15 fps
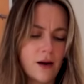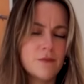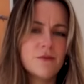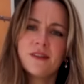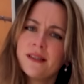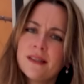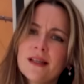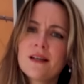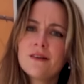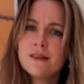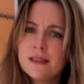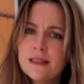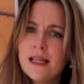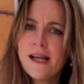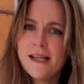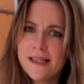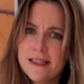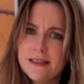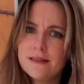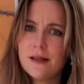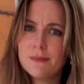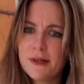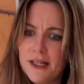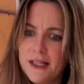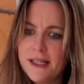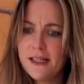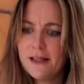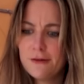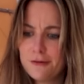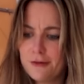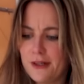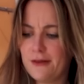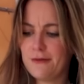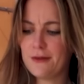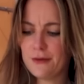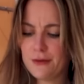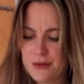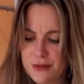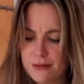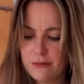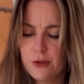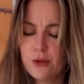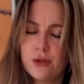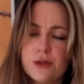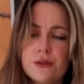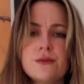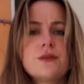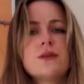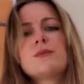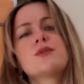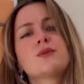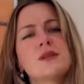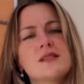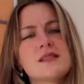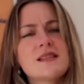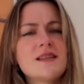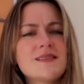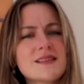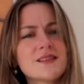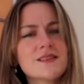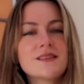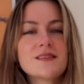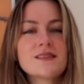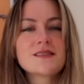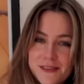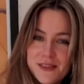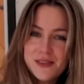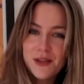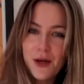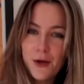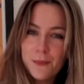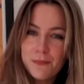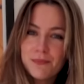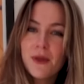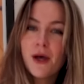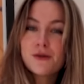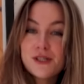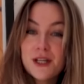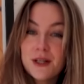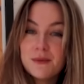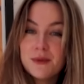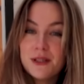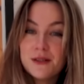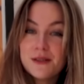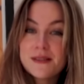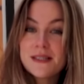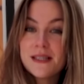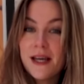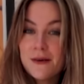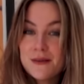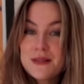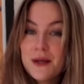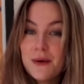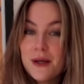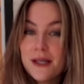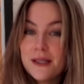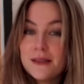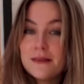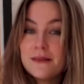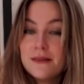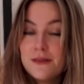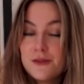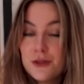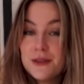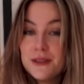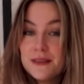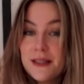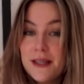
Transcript: I'm feeling like I really like it. I'm kind of here for it. Feels good for between seasons. So I'll check in with you and see how it's going during the